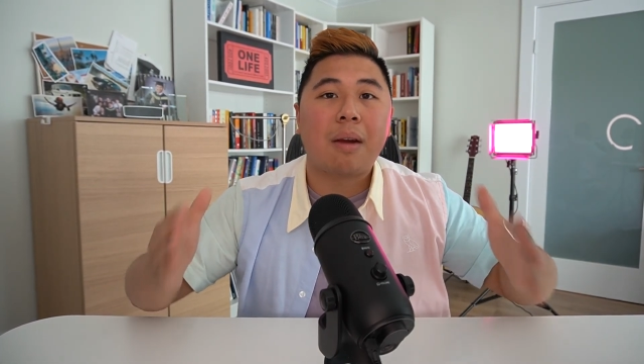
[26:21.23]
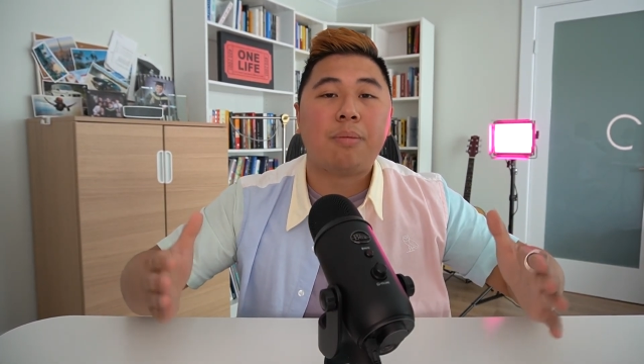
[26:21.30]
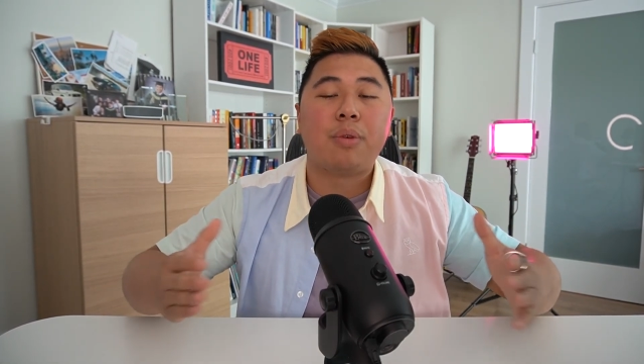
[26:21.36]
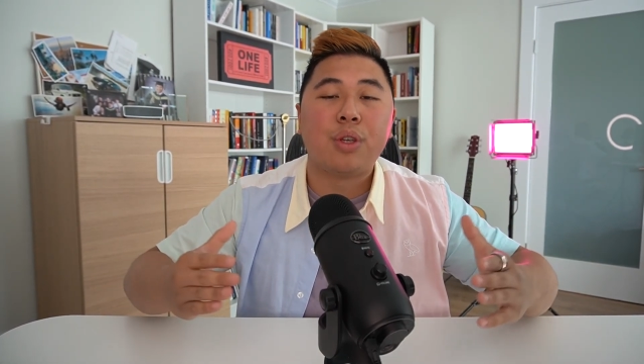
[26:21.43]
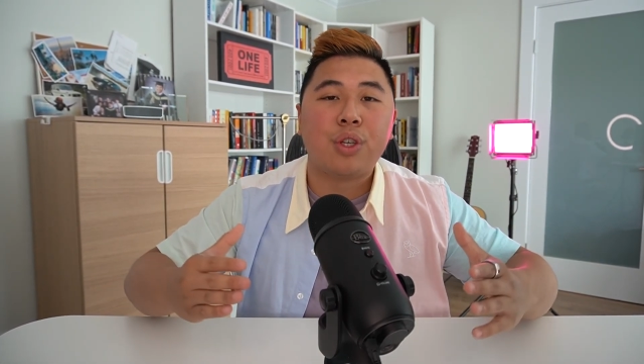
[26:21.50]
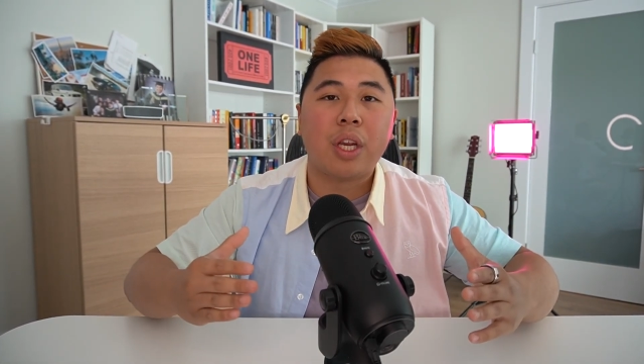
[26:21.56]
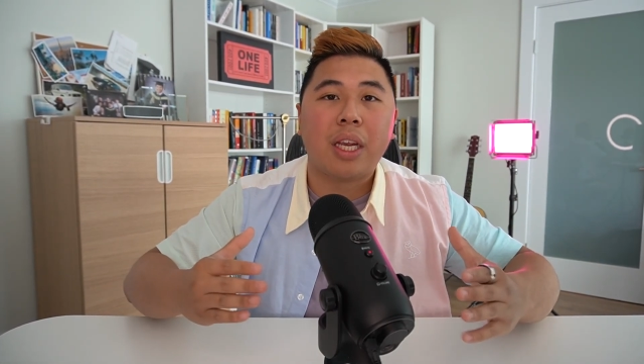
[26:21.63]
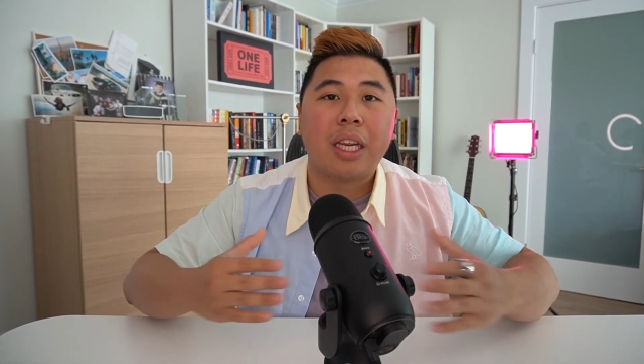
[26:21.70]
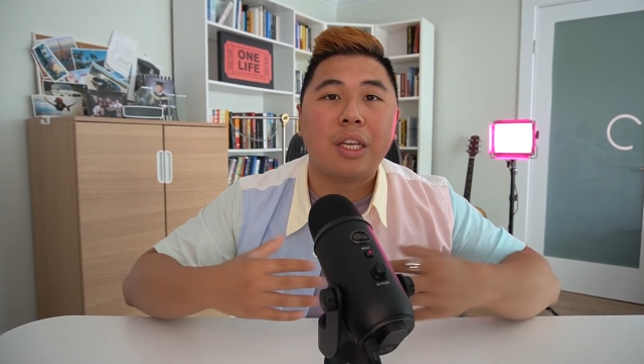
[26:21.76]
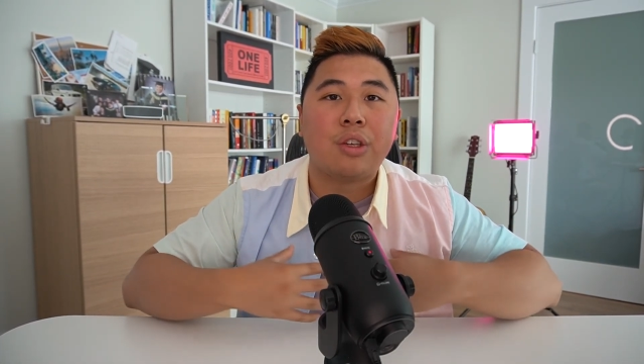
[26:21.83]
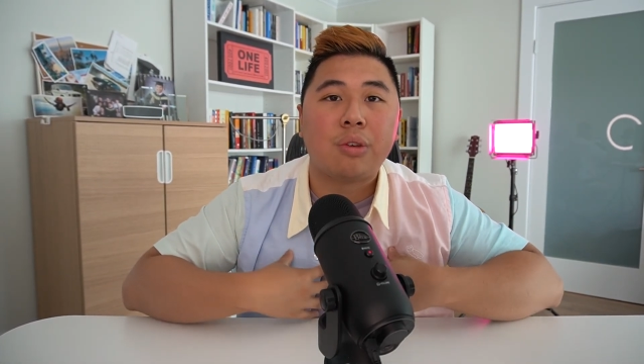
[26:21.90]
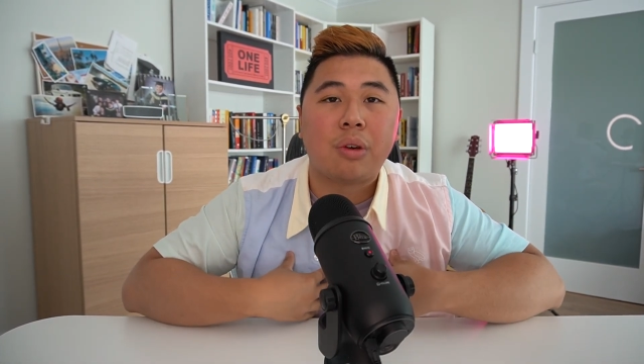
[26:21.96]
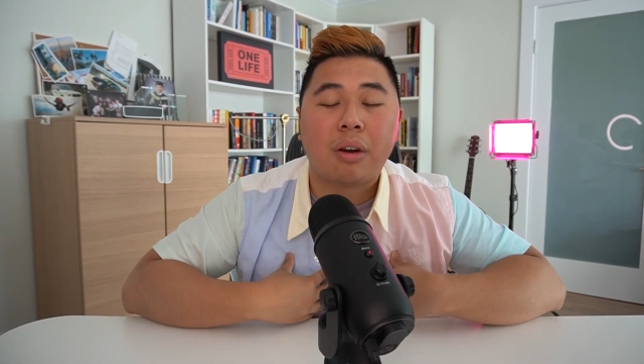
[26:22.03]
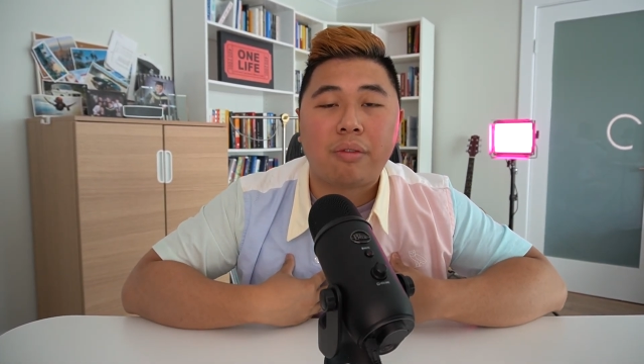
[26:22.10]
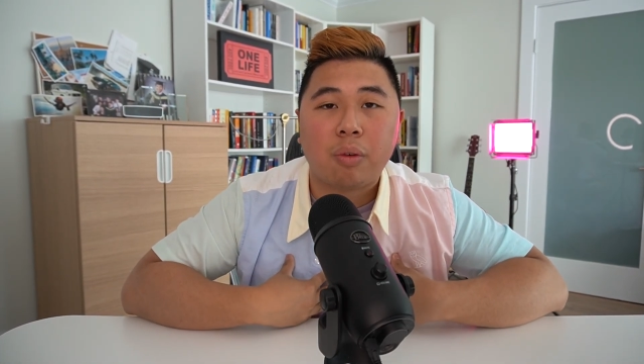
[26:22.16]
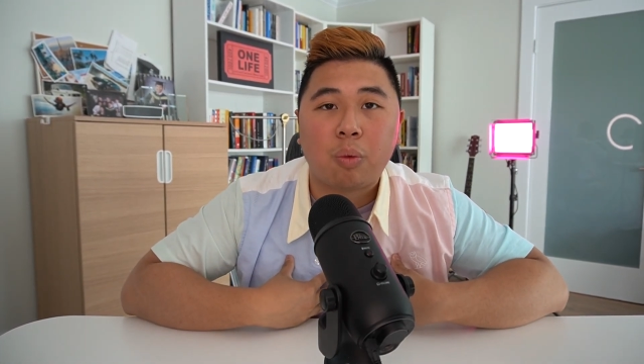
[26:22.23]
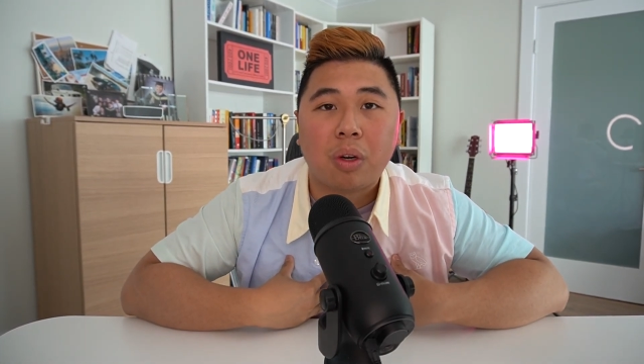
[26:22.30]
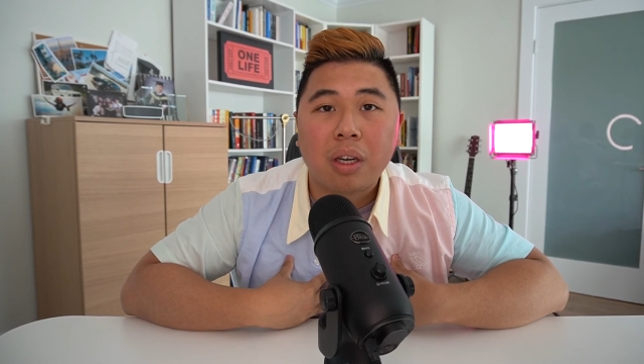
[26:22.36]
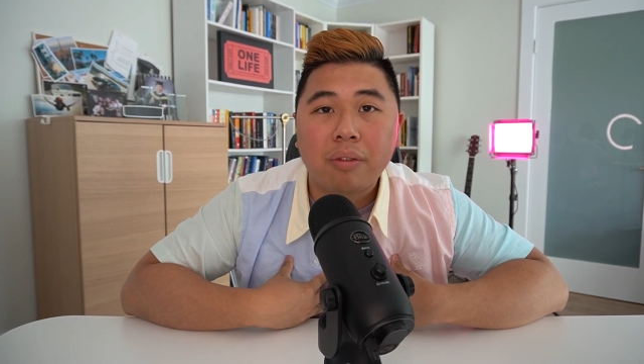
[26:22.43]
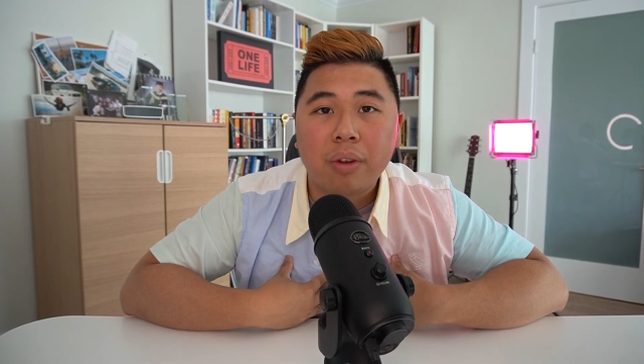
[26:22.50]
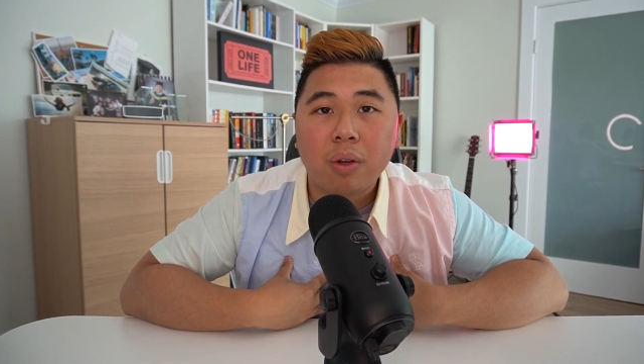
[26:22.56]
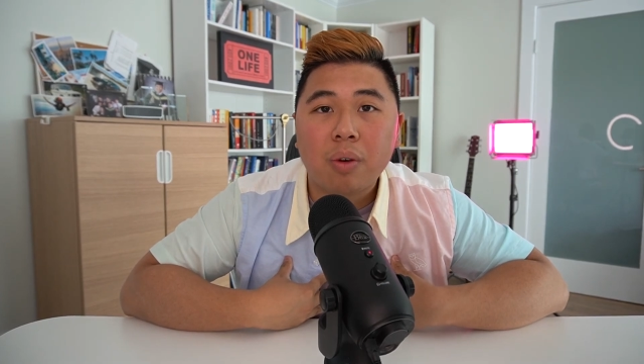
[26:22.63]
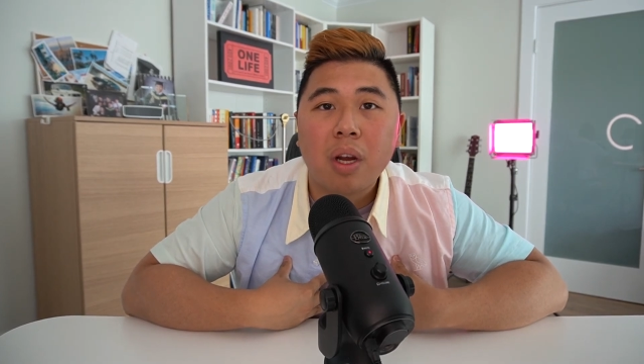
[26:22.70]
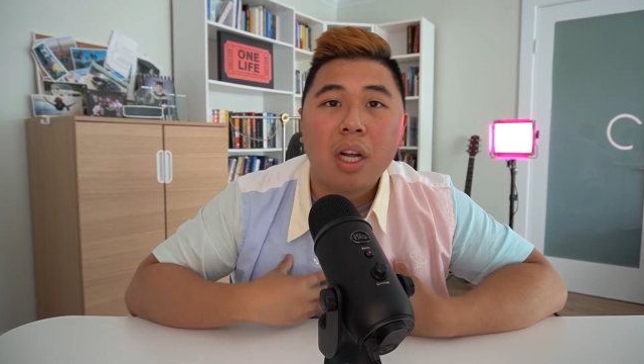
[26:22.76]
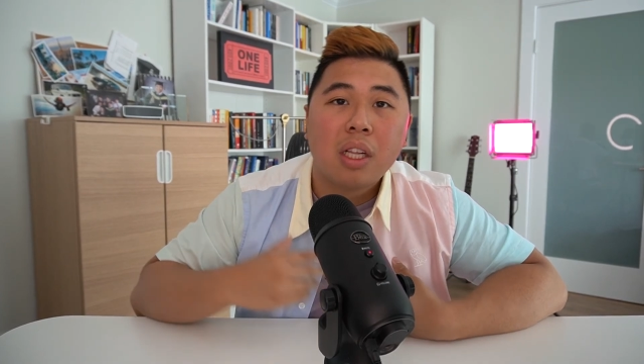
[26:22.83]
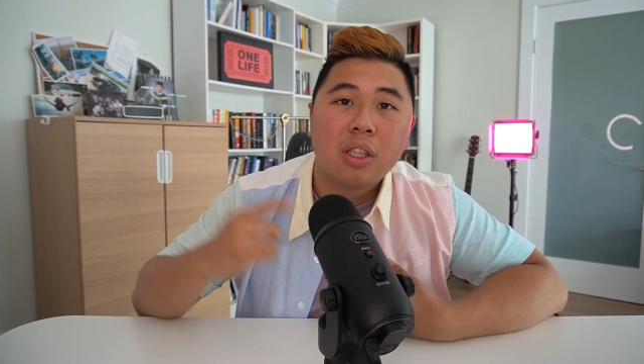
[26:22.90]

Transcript: appreciate each and every one of you.